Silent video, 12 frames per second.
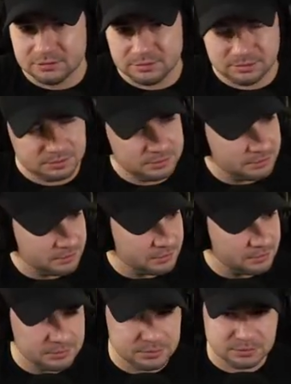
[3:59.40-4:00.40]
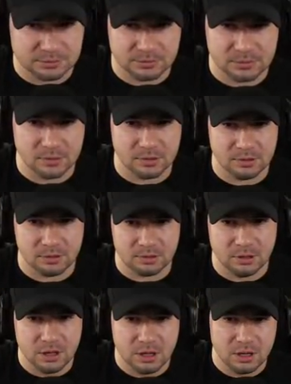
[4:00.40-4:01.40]

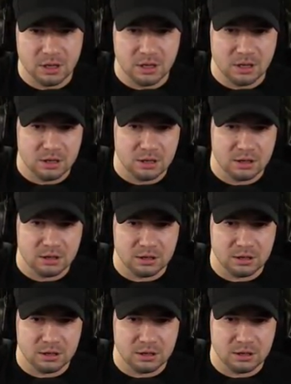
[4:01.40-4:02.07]
(silence)